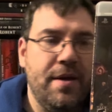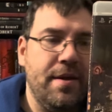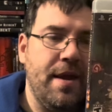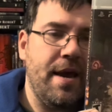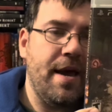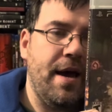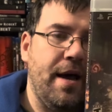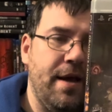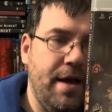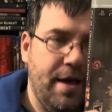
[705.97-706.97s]

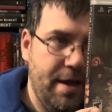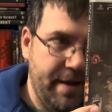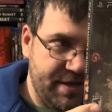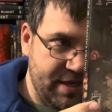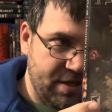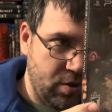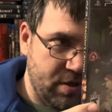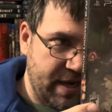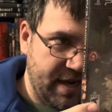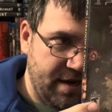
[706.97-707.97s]
Yeah, it just looks
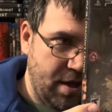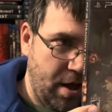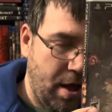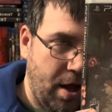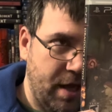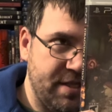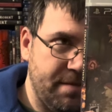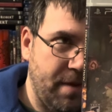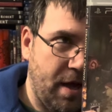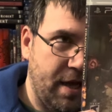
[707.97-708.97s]
like an
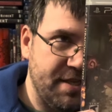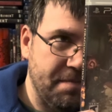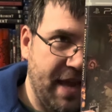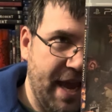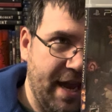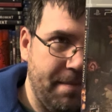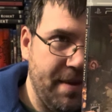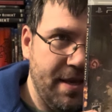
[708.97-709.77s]
awesome game.